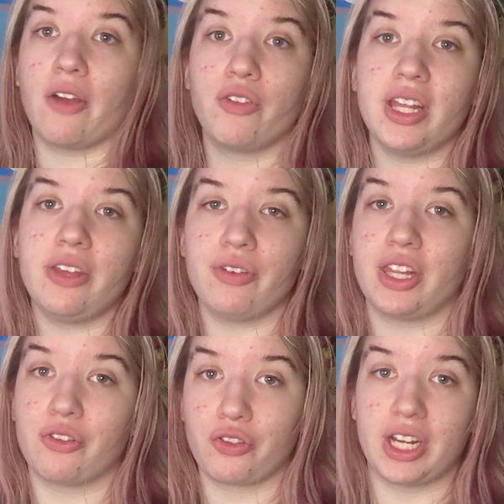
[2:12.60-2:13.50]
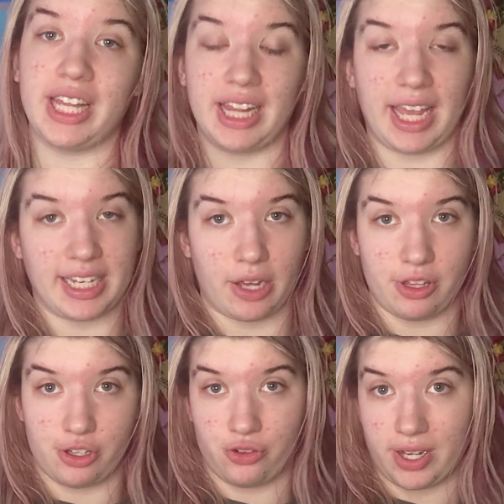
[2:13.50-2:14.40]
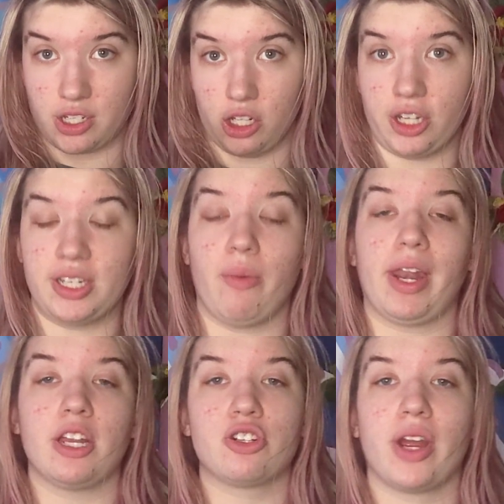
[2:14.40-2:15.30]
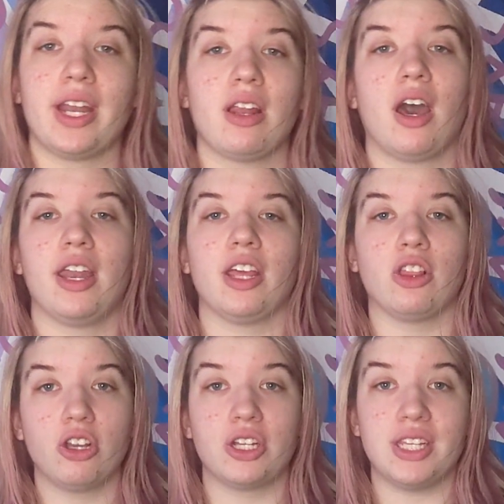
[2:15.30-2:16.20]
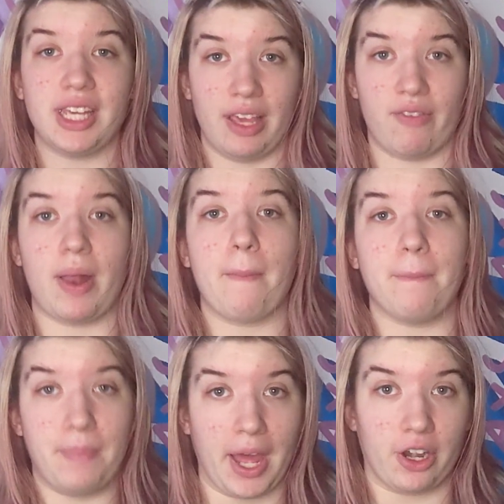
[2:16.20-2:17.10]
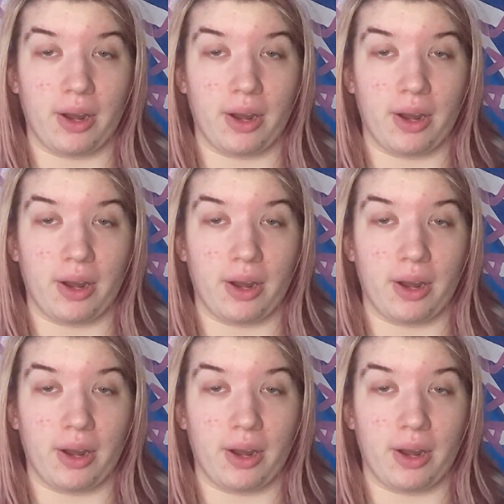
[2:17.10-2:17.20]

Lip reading: I really liked how this dress looked, and when I tried it on, it looked even better.